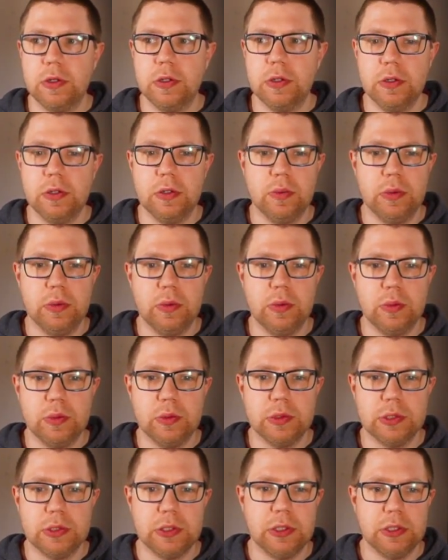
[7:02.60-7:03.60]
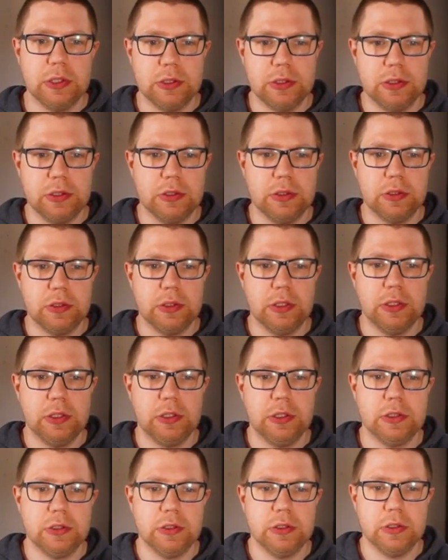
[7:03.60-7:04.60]
Uh, say
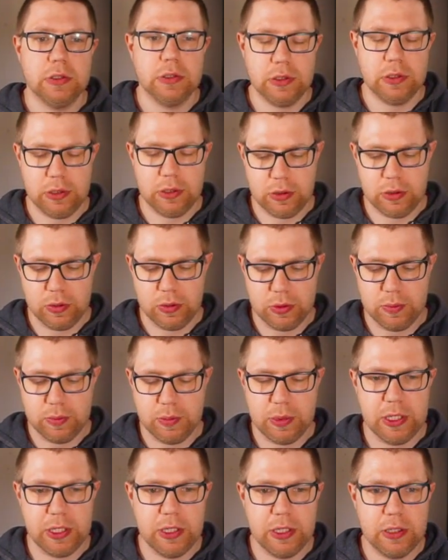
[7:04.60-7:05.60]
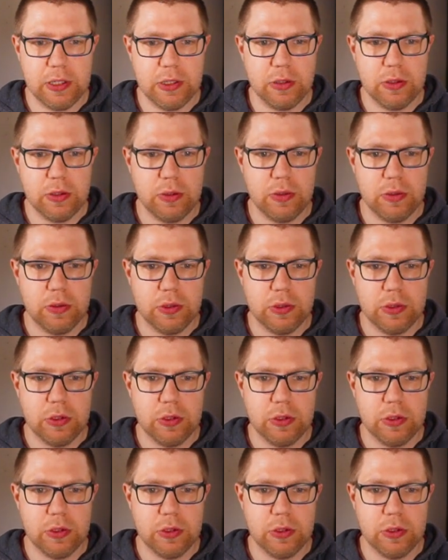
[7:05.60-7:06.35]
data equals payload.